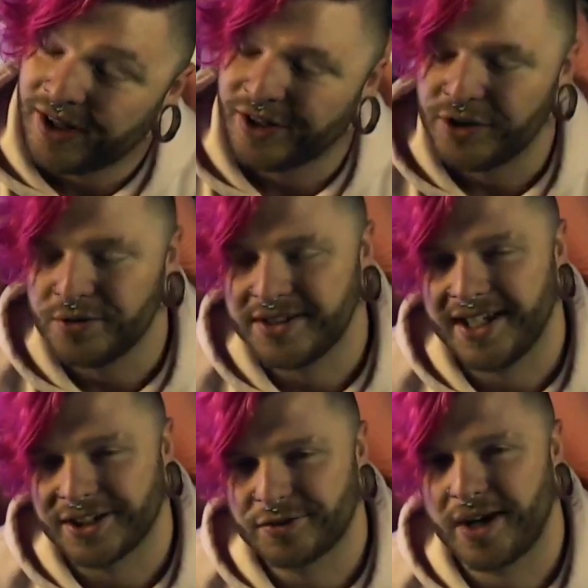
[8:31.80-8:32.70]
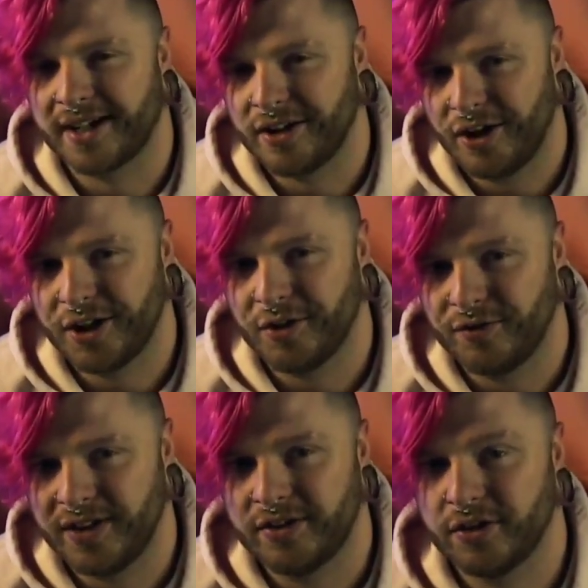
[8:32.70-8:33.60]
use the extract audio
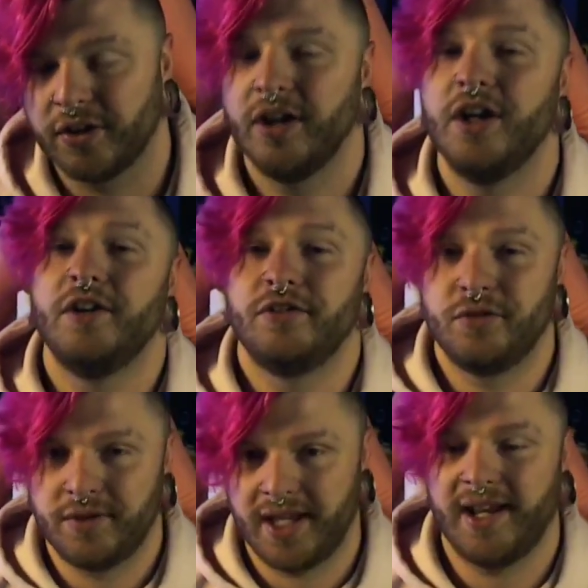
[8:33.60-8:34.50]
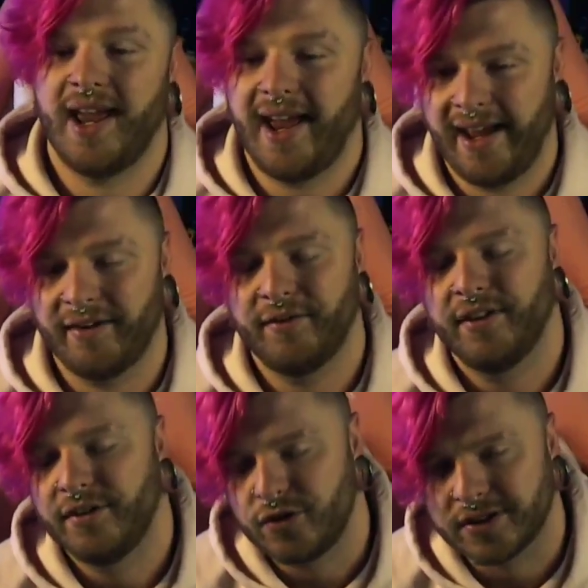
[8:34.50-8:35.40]
feature to then have
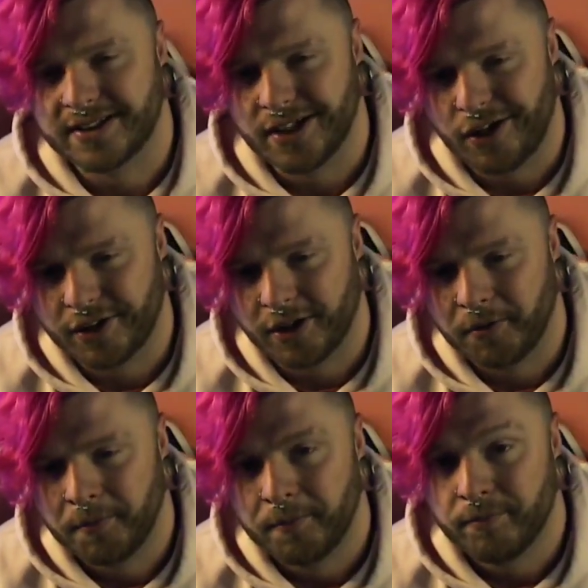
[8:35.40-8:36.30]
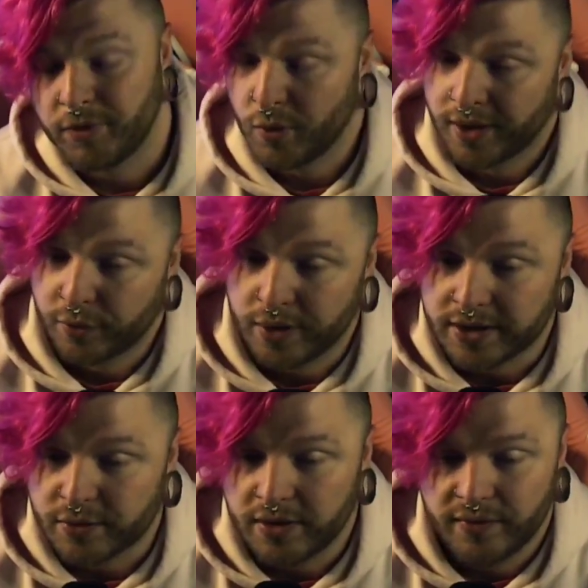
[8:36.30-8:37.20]
just the audio. You want a green
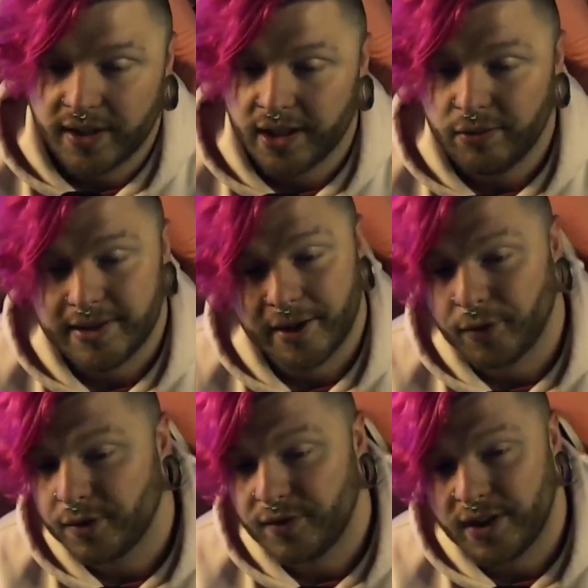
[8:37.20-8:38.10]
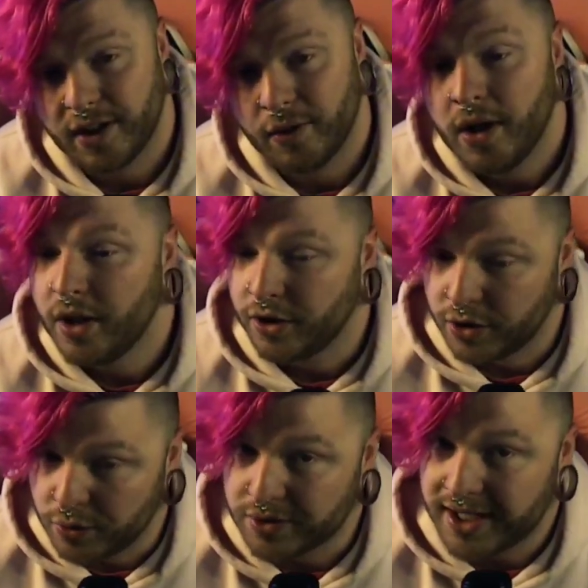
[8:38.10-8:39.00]
screen video? Download the video.
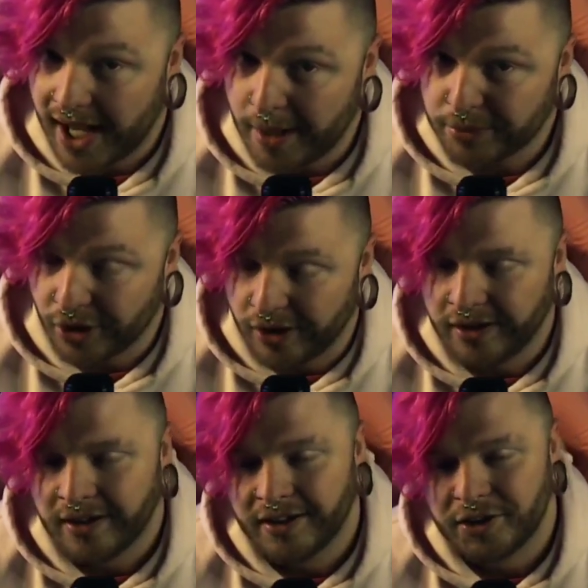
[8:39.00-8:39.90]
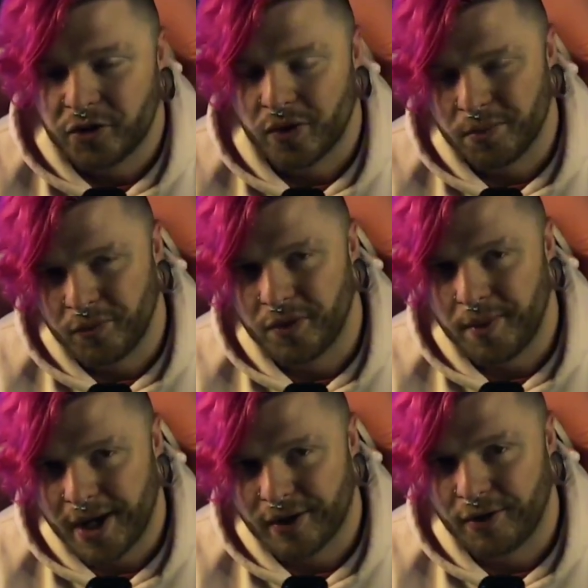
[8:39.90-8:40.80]
Use CapCut to remove the
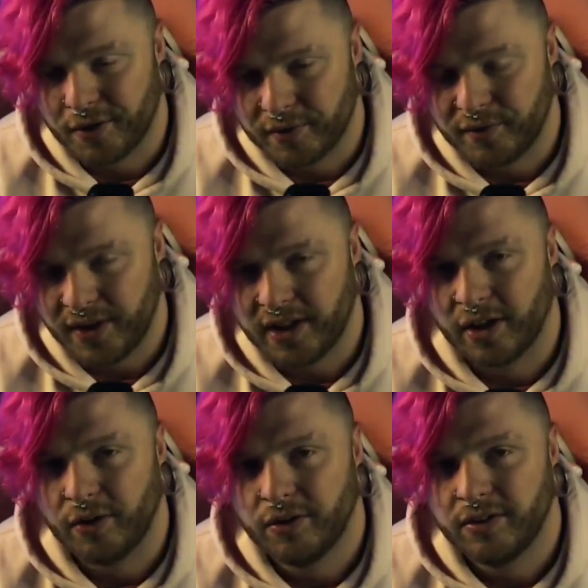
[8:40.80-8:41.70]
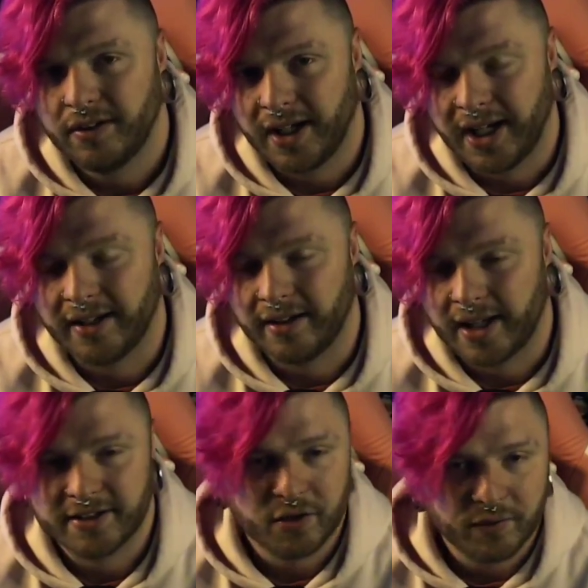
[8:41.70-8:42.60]
background of the video as
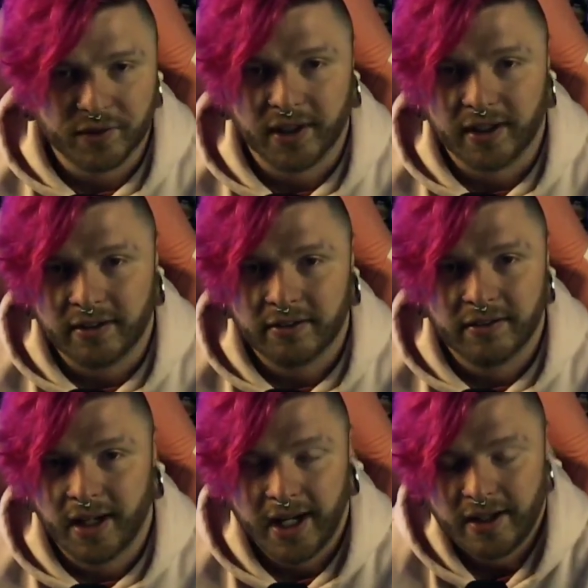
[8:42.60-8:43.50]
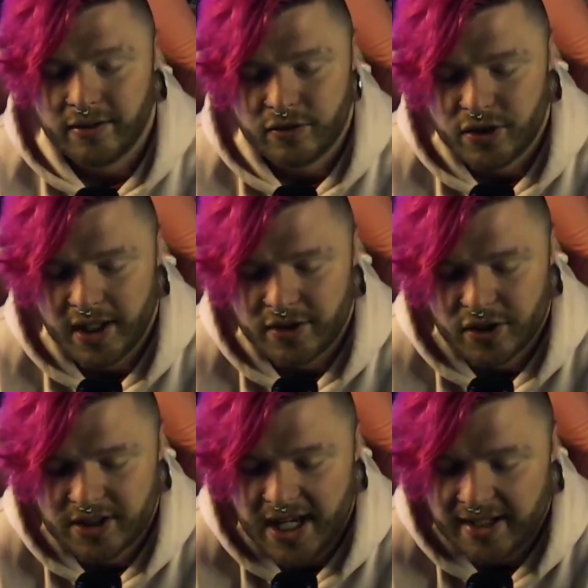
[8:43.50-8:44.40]
an overlay.
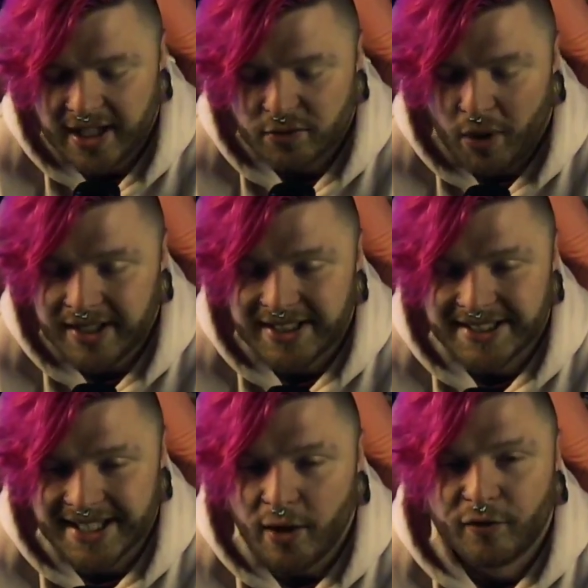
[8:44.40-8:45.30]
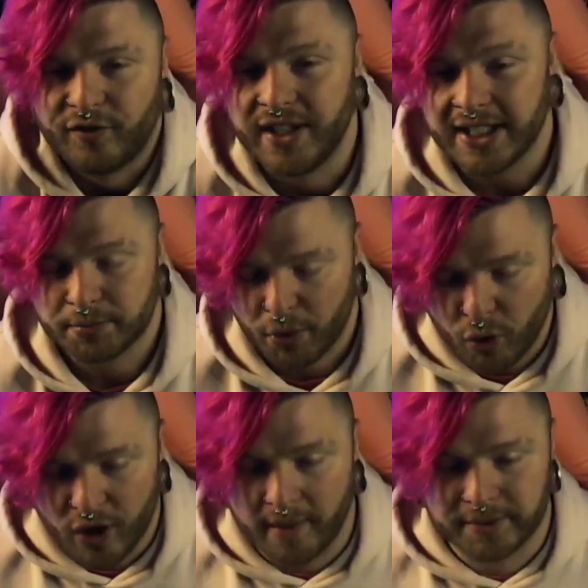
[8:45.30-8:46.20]
This writes itself. These
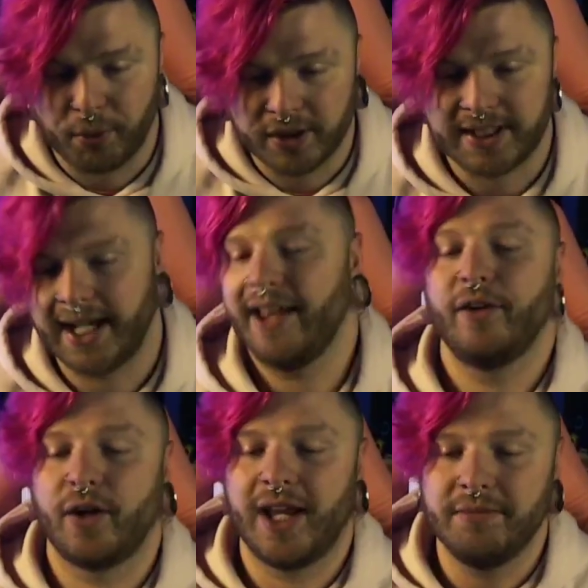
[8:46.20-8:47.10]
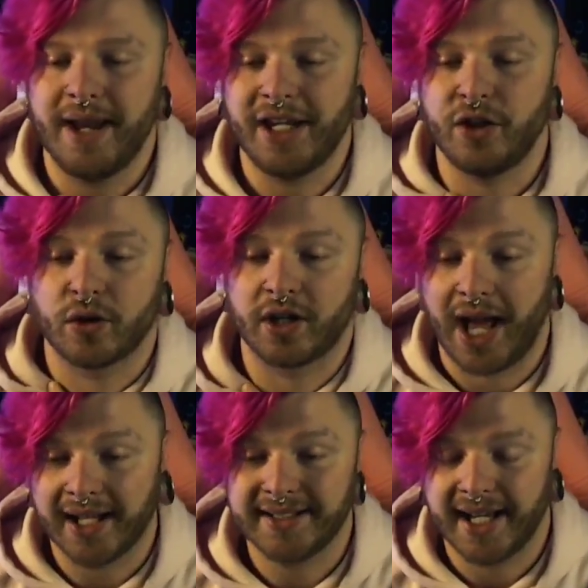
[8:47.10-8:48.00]
programs put together can make your
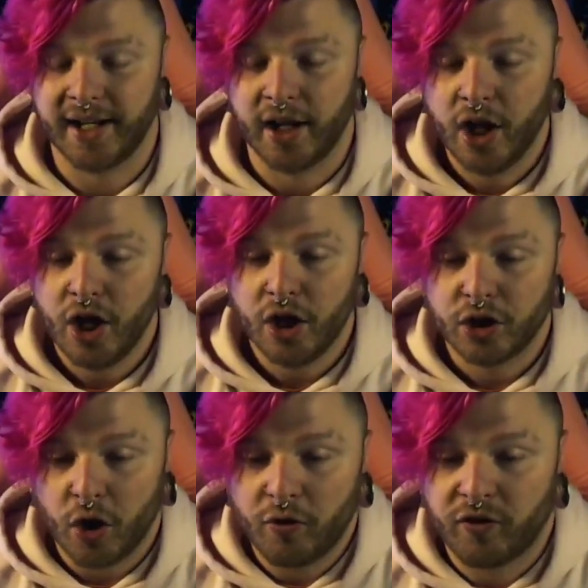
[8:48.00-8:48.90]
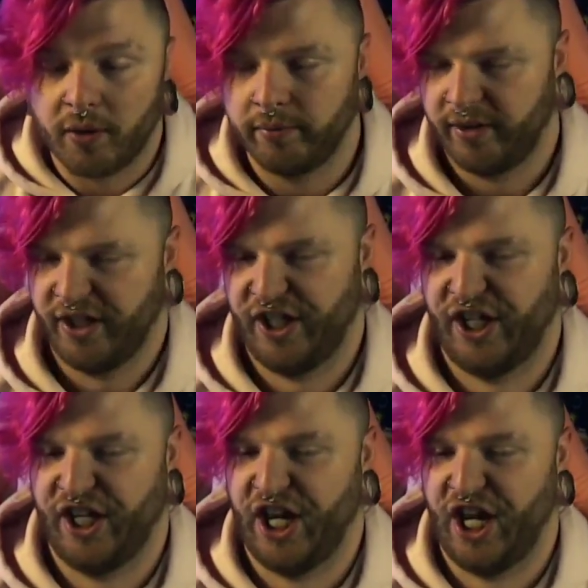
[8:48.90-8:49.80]
content go from
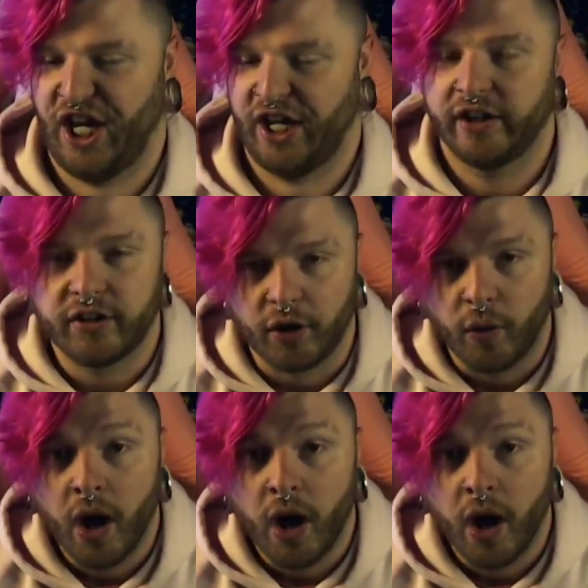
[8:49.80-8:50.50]
to